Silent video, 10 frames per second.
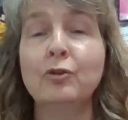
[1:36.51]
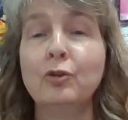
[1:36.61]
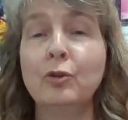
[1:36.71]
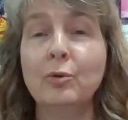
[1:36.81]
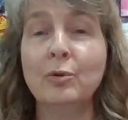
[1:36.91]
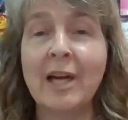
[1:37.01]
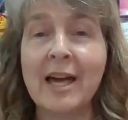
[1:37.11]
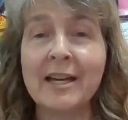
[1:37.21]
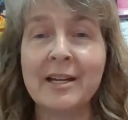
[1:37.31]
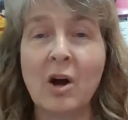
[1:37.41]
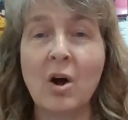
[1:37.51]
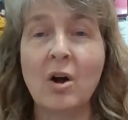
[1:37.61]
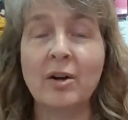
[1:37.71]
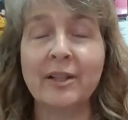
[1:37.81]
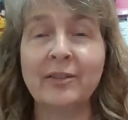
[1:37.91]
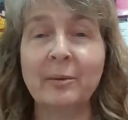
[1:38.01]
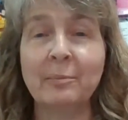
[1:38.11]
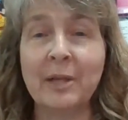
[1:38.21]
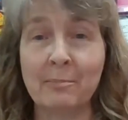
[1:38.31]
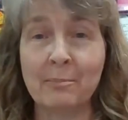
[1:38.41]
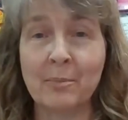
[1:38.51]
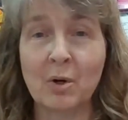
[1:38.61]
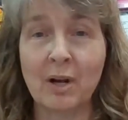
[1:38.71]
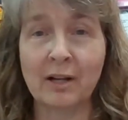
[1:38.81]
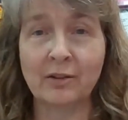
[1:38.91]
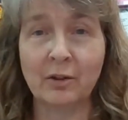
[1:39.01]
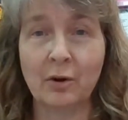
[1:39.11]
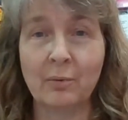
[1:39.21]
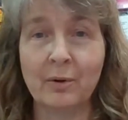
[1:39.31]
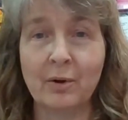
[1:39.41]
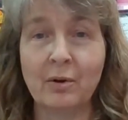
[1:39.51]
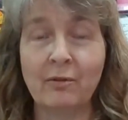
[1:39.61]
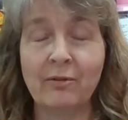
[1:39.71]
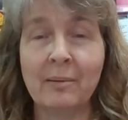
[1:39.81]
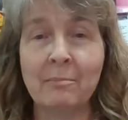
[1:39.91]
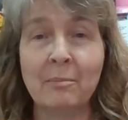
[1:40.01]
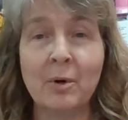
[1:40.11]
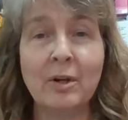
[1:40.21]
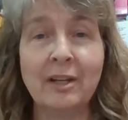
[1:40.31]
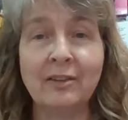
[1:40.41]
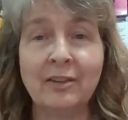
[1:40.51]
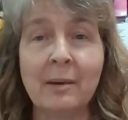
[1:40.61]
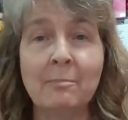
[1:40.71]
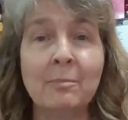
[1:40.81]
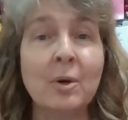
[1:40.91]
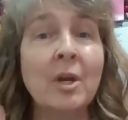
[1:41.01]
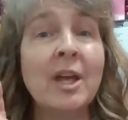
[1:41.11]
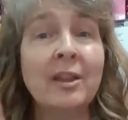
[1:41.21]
July, August, September, October, November, December,